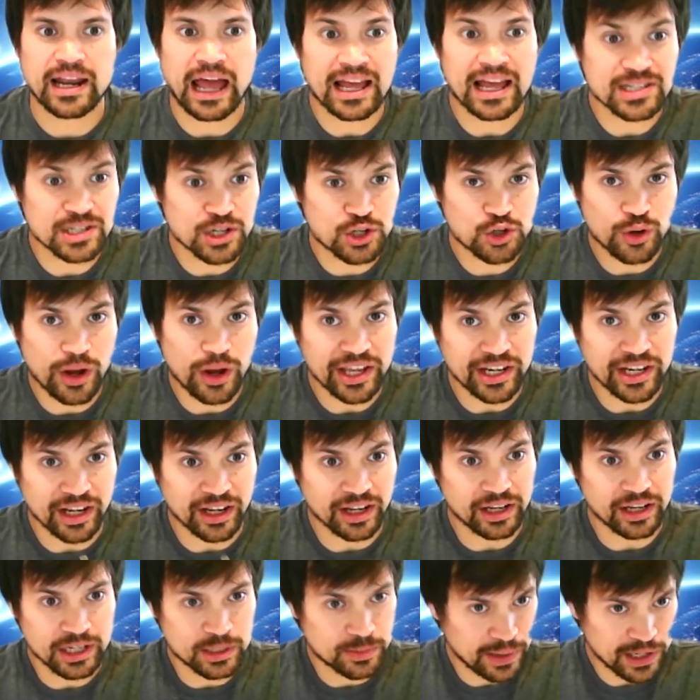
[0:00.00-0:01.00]
as a trader,
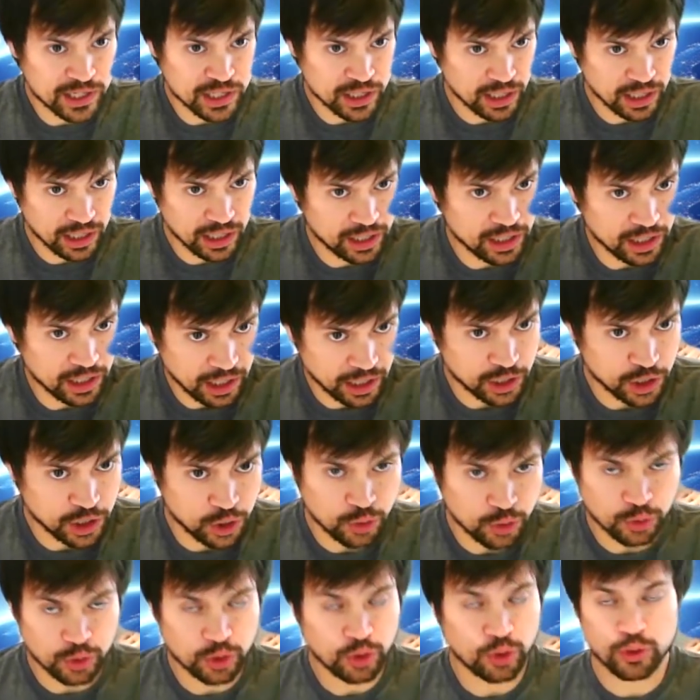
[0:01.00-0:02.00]
especially like
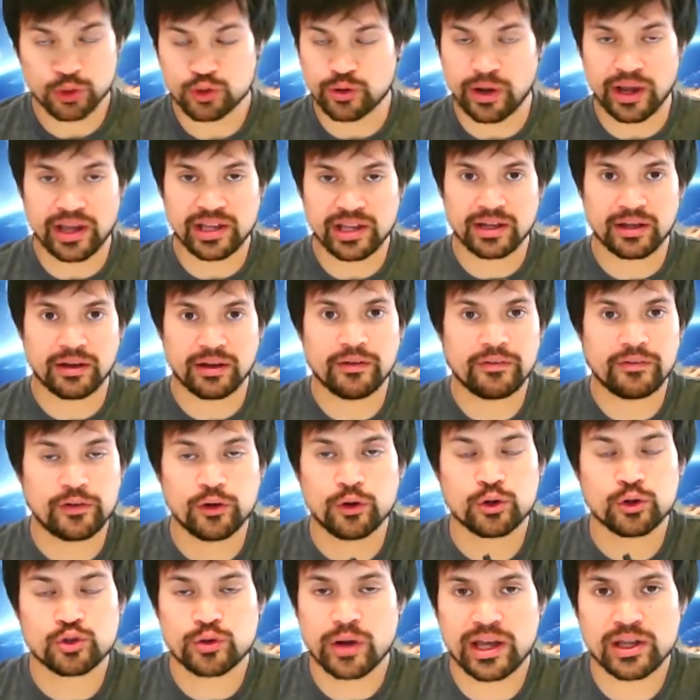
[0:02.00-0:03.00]
you're, you're a trader, if
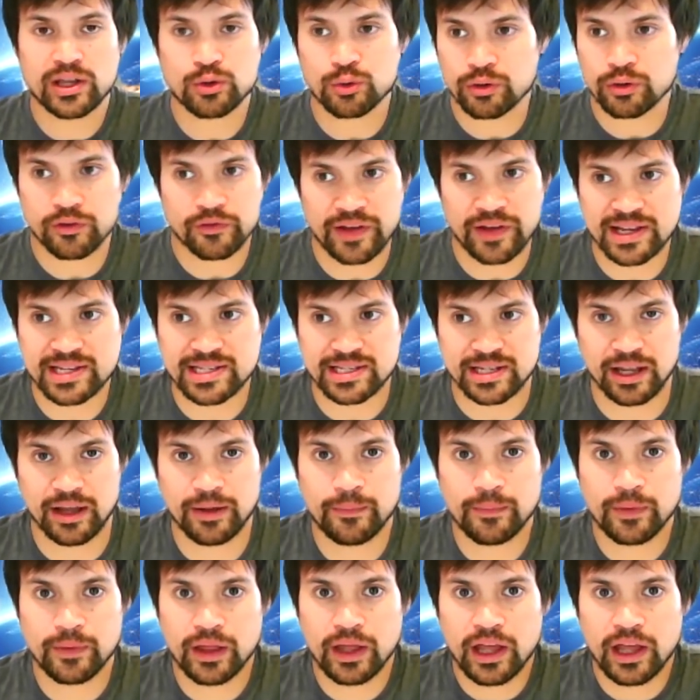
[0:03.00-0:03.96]
you're a trader or investor,